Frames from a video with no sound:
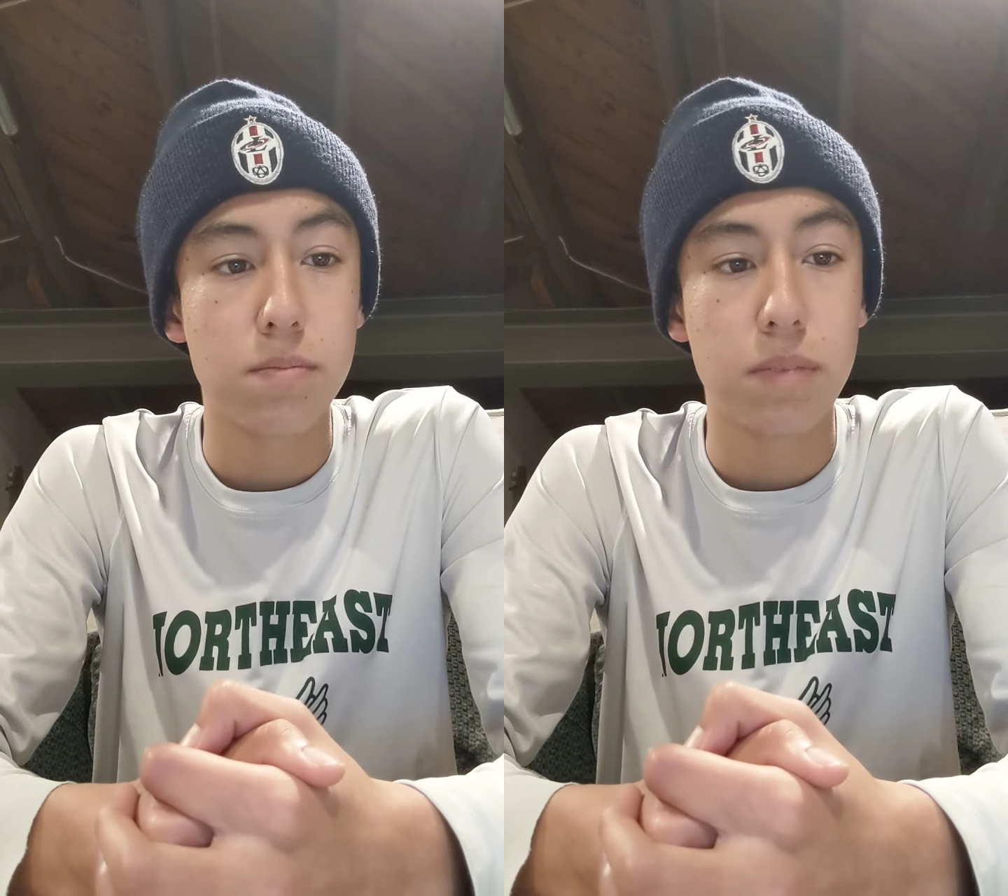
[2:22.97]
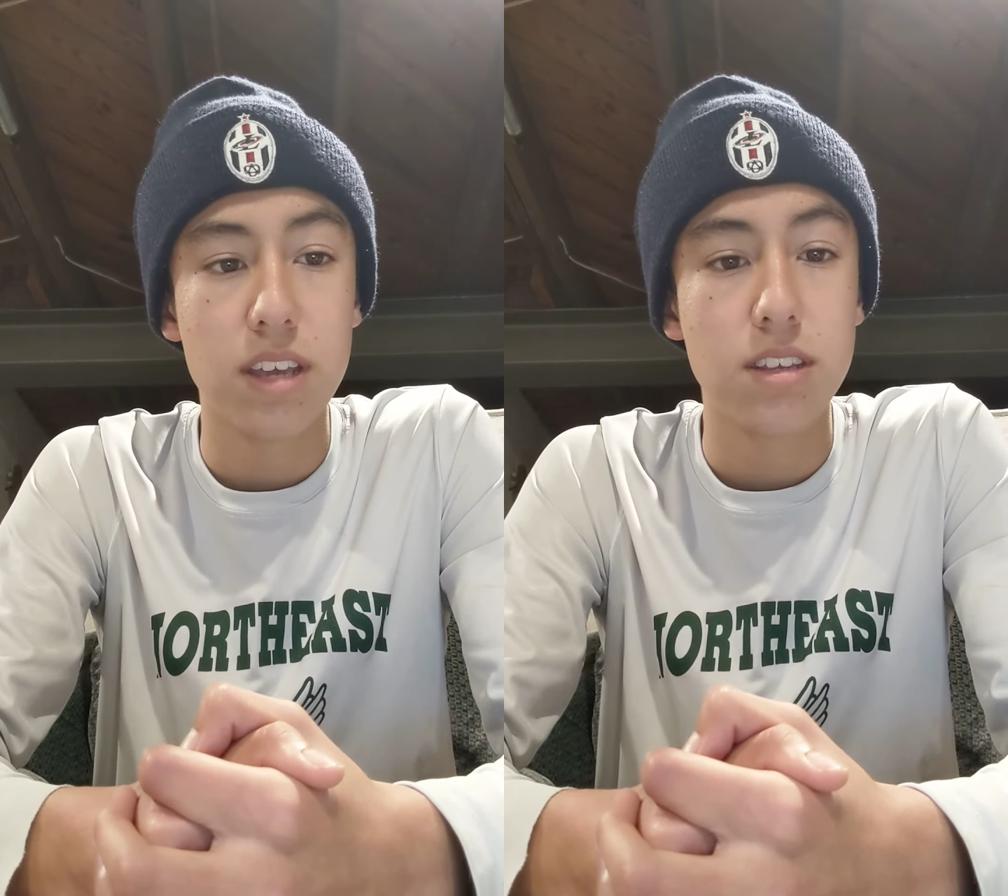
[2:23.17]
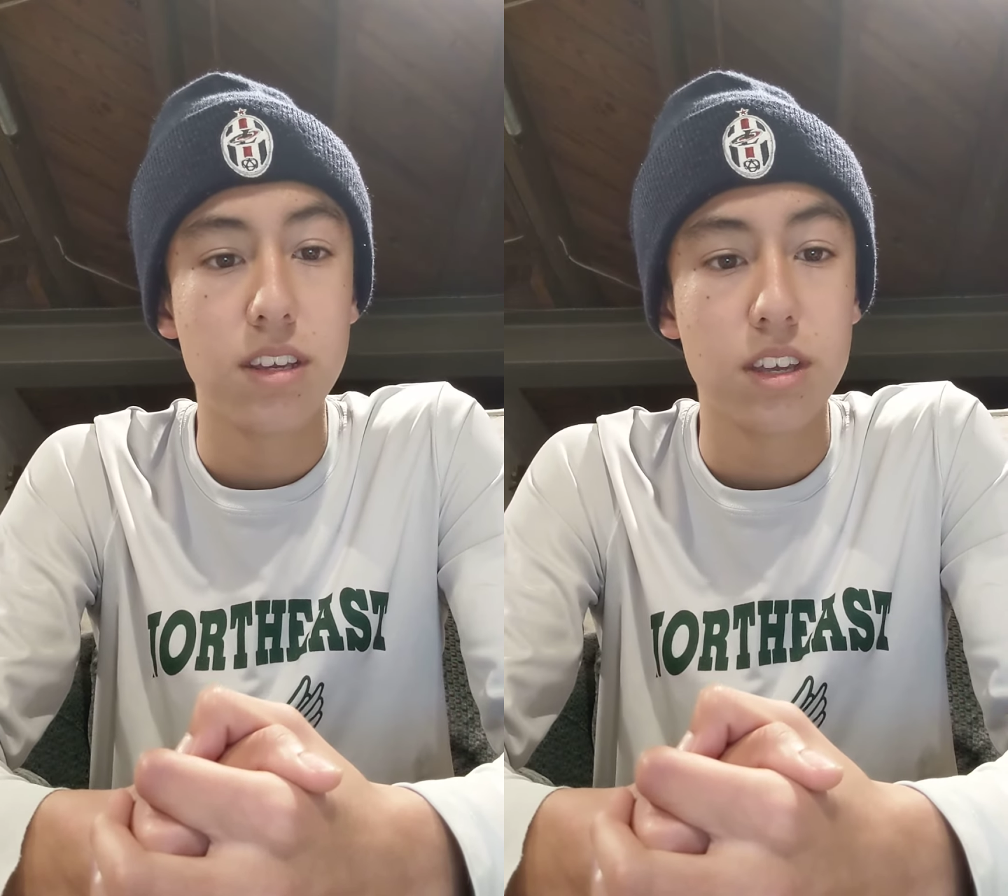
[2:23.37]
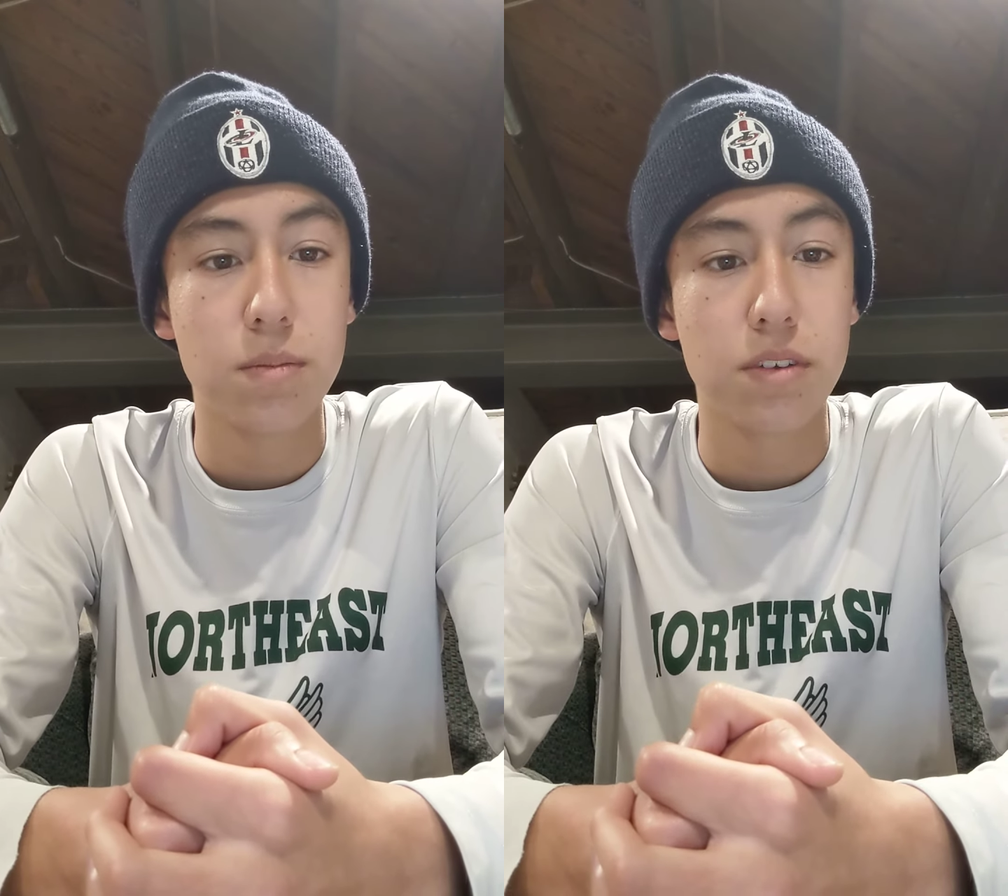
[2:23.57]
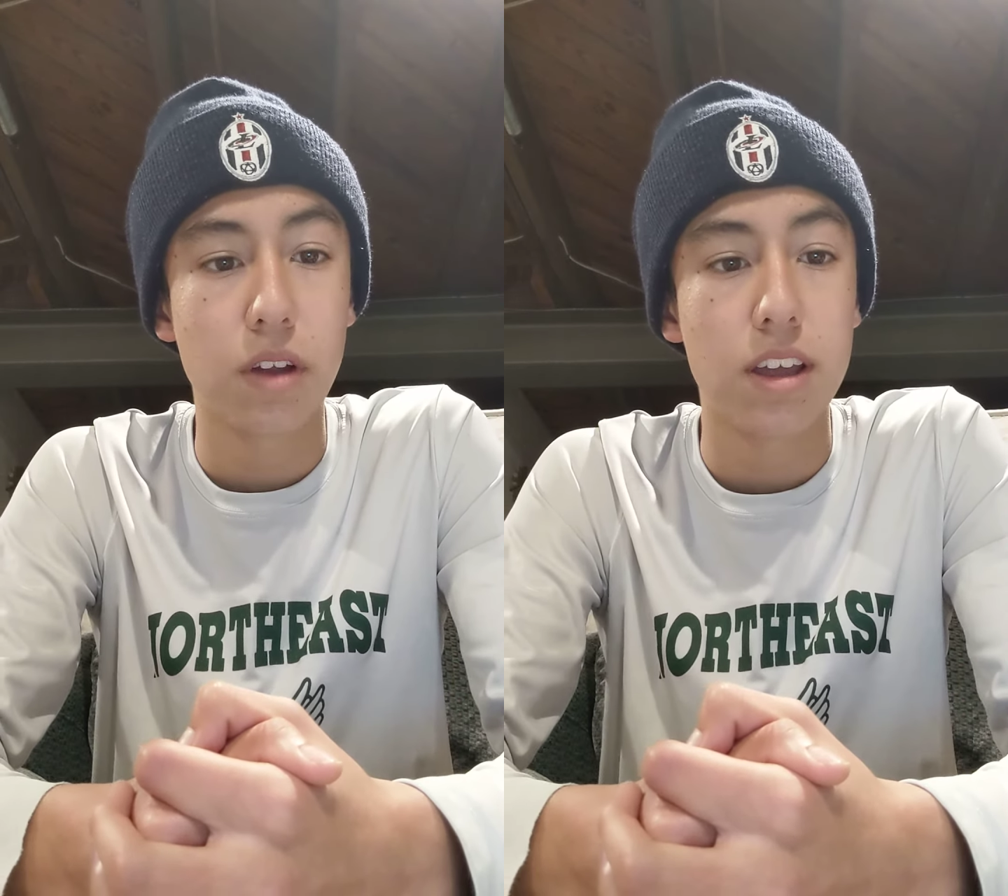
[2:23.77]
basic
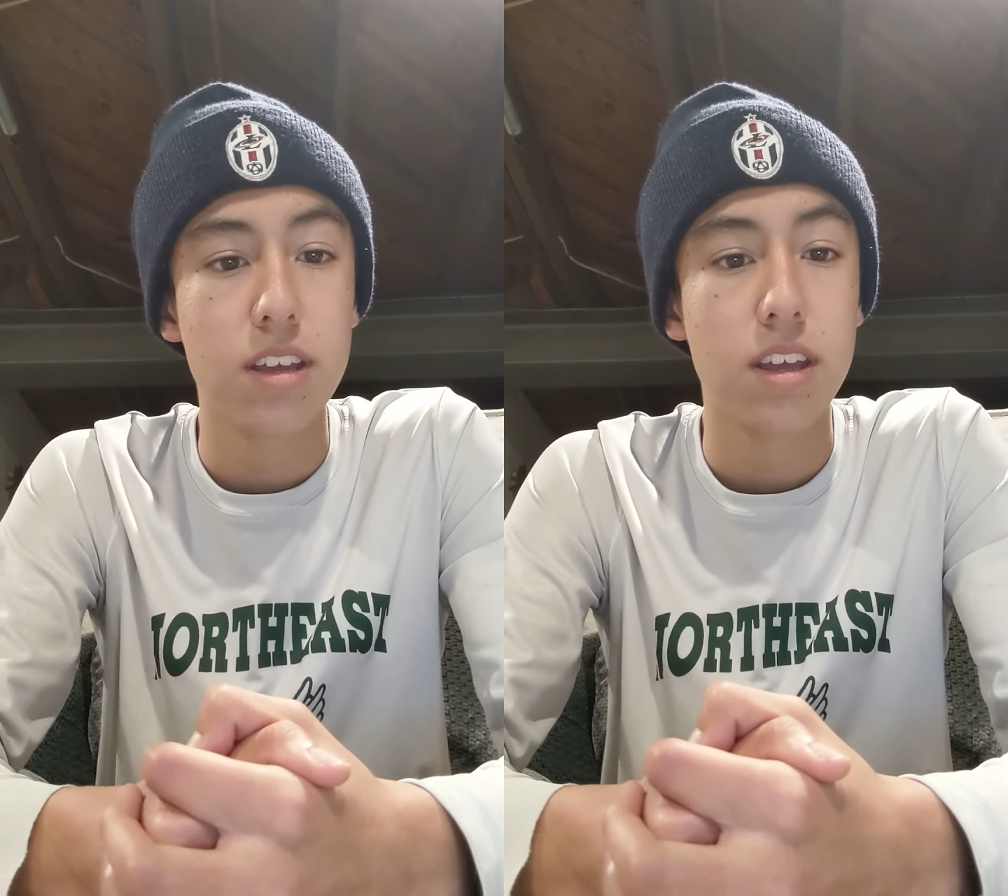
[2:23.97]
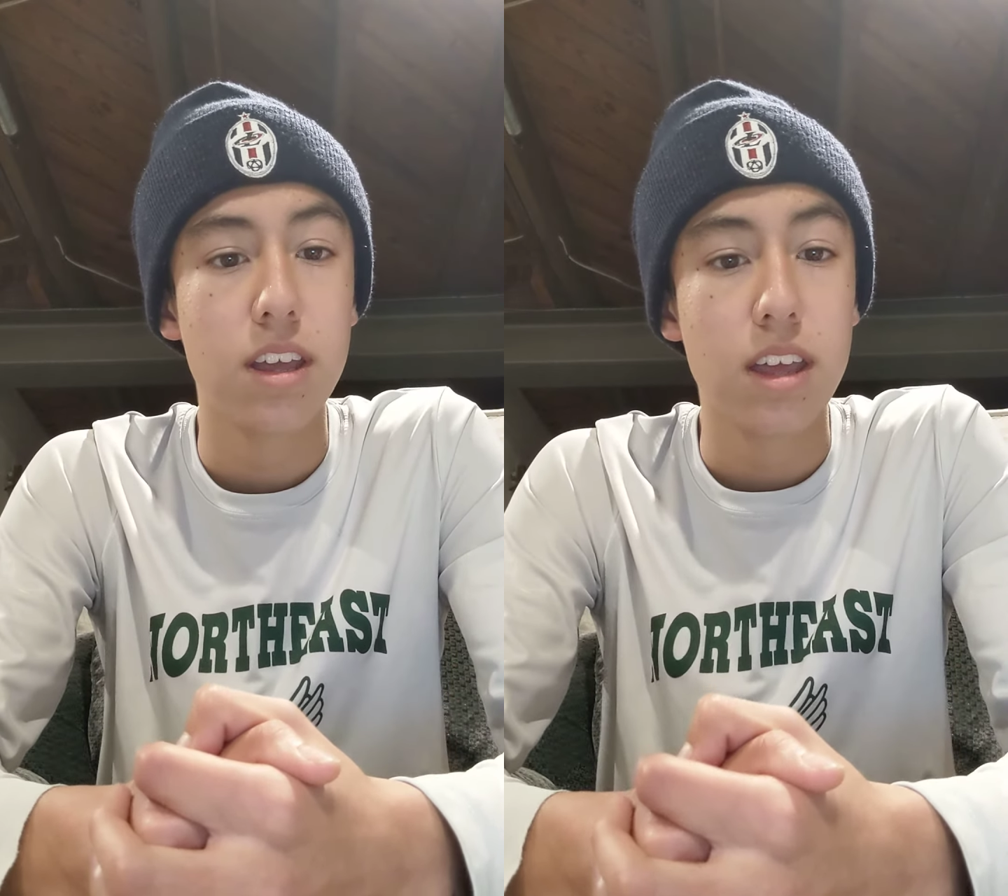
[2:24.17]
human right